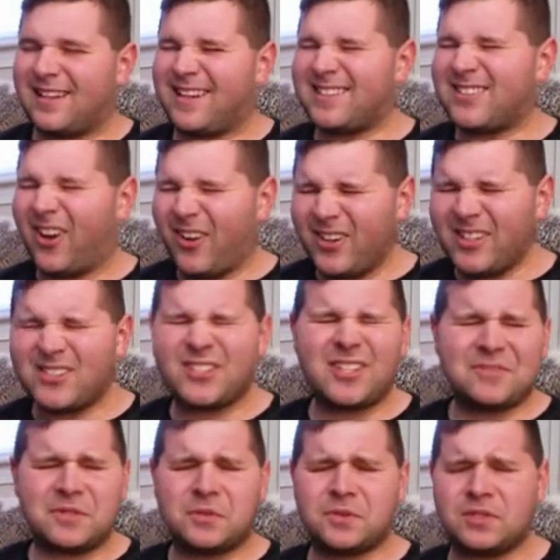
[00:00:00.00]
it's hard to
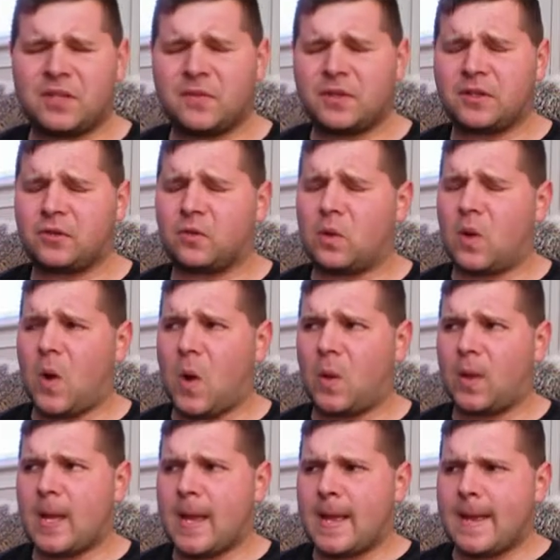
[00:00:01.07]
say if she was giving it her
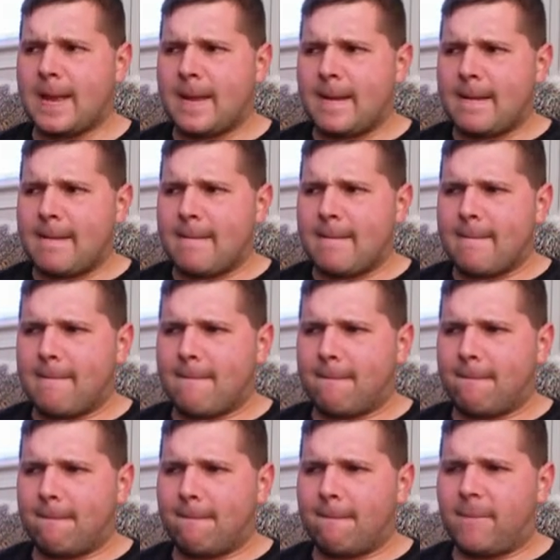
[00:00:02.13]
all,
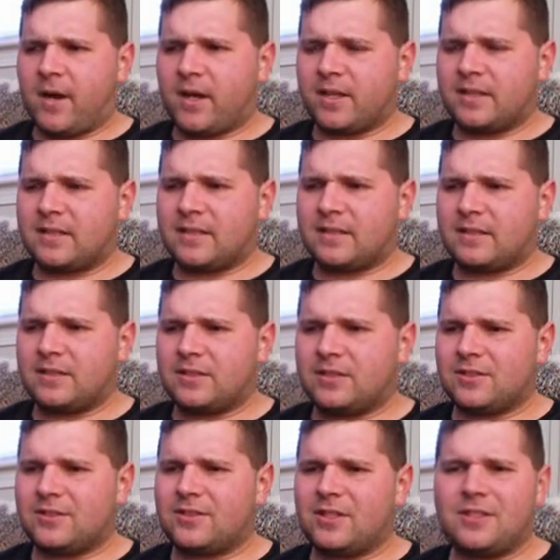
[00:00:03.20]
but
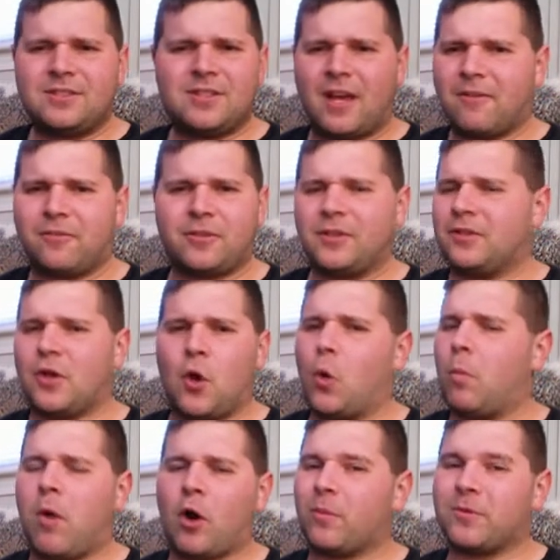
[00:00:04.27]
she's definitely
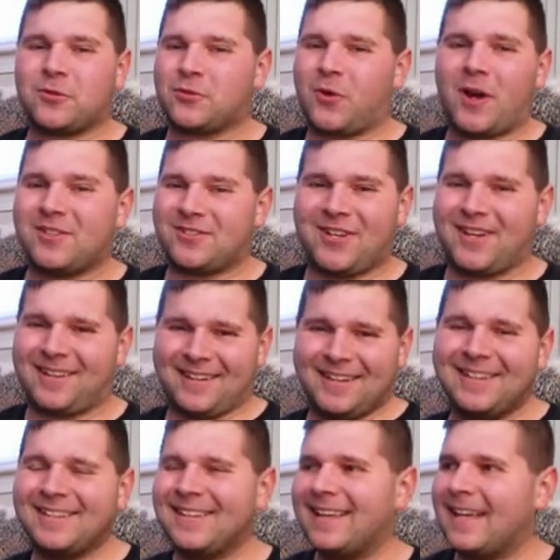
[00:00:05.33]
no Barbra
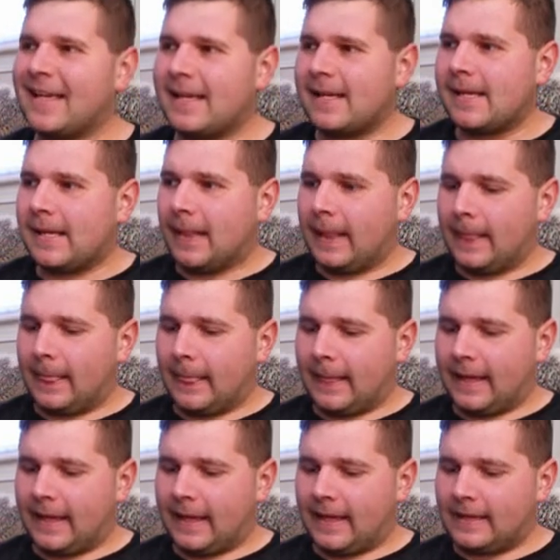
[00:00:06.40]
Streisand.
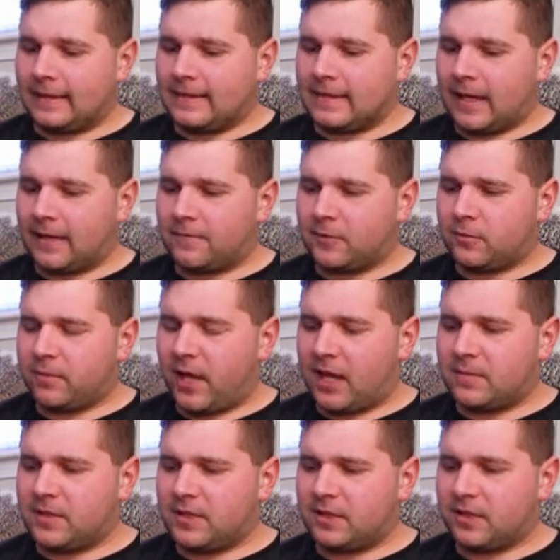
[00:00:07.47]
And I feel
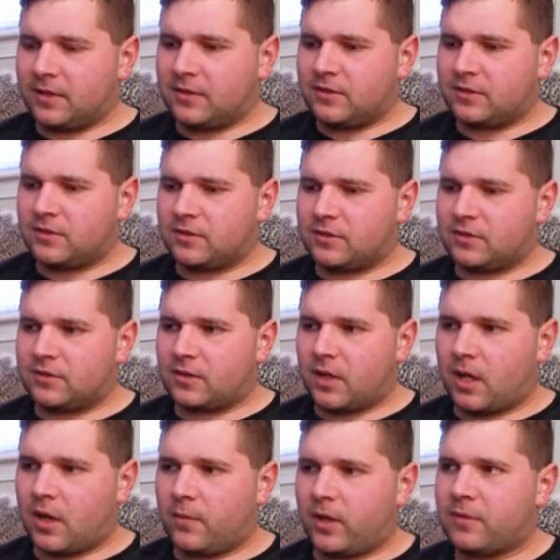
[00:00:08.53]
bad because
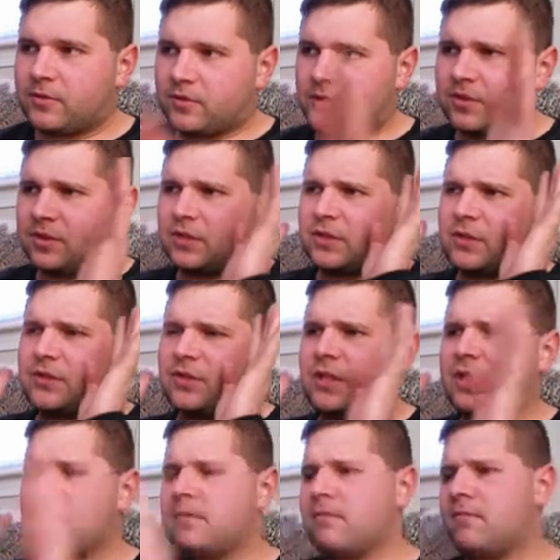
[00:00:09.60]
when I was listening to her
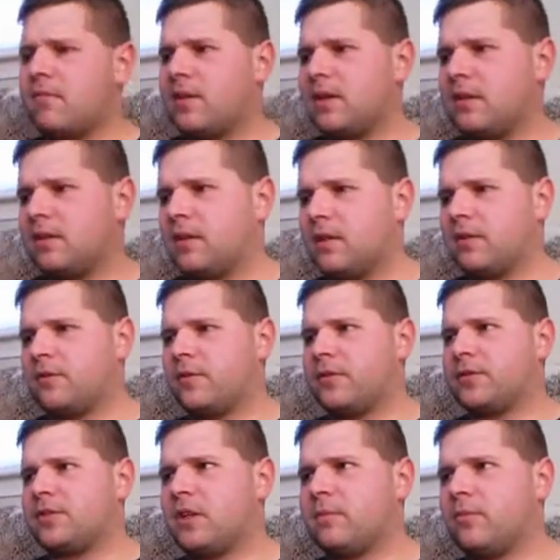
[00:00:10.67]
sing in her
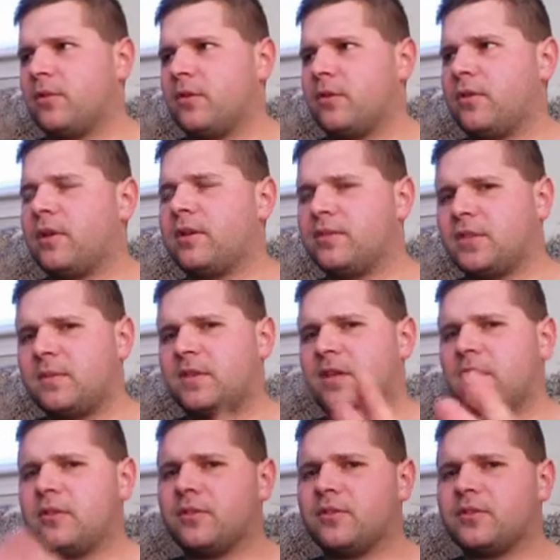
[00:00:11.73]
first number and some of
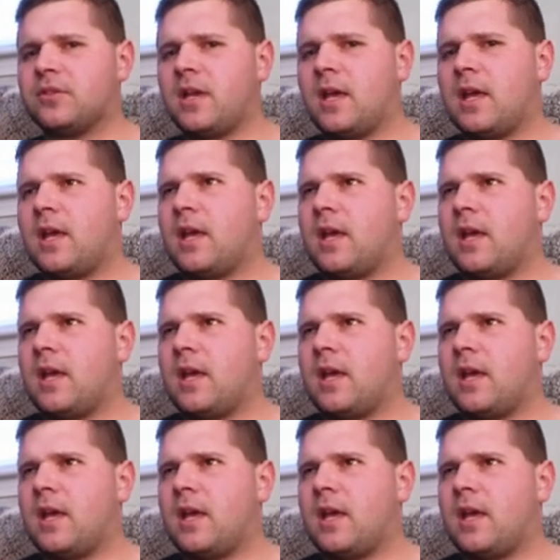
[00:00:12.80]
the others,